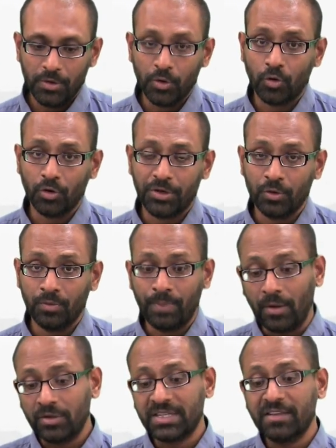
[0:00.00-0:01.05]
You could tune
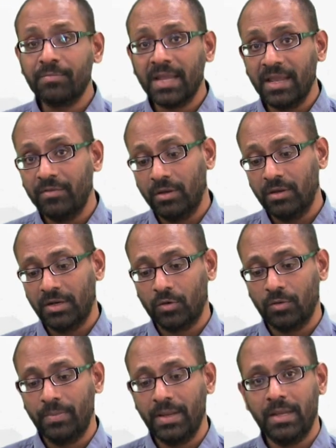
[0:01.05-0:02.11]
power save behavior. It
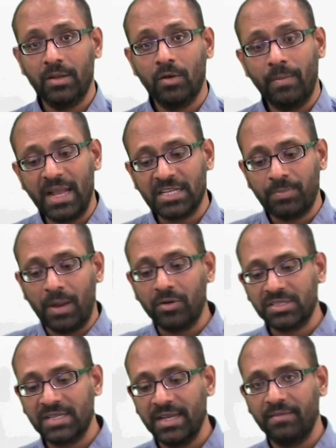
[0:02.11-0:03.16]
could be you know max
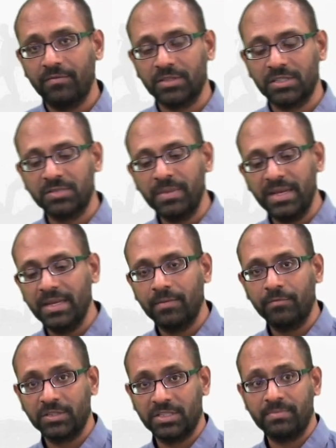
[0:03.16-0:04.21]
power save versus
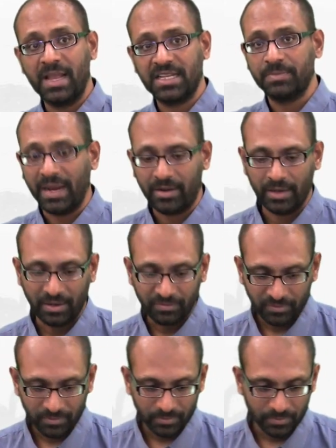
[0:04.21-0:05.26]
medium versus max battery
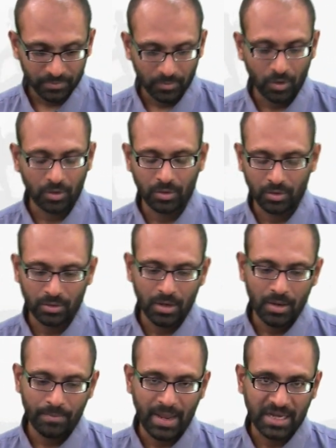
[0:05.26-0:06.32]
life, or or
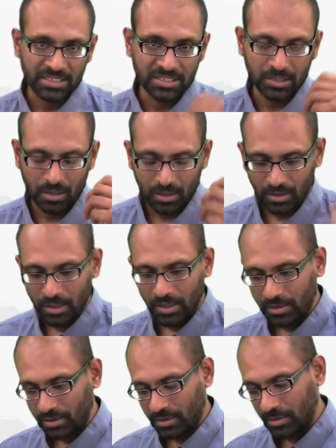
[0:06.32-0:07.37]
max uh,
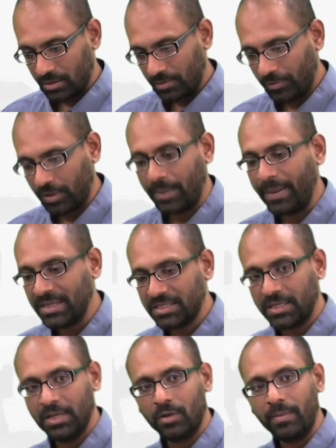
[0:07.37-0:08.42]
uh, for
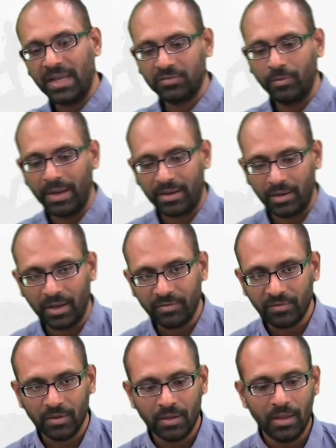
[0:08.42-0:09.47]
capacity or max for battery
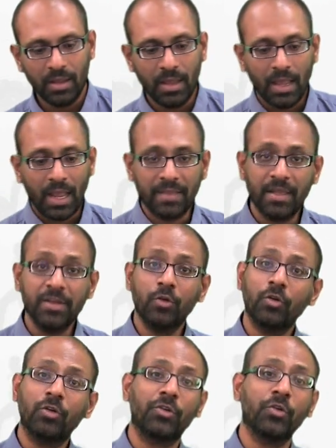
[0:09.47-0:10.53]
life. And then you
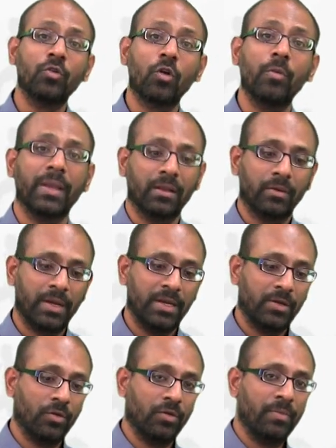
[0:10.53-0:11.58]
could tune roaming,
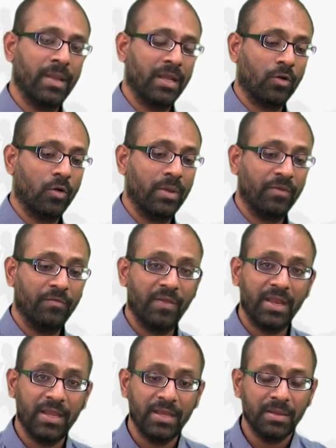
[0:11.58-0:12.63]
right? You could make roaming
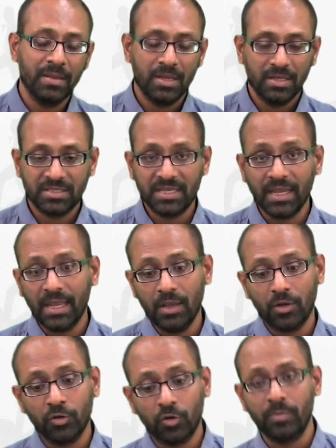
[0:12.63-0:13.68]
very sticky
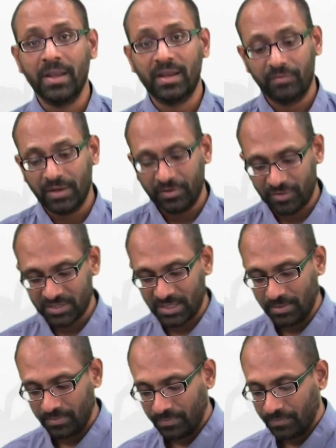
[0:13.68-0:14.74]
or you could make it very
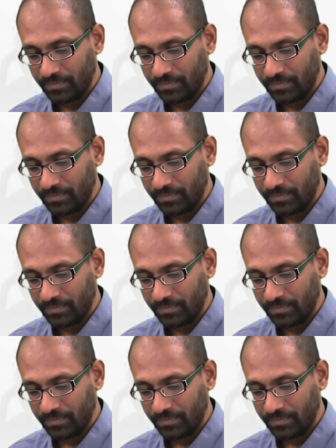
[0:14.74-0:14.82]
frisky.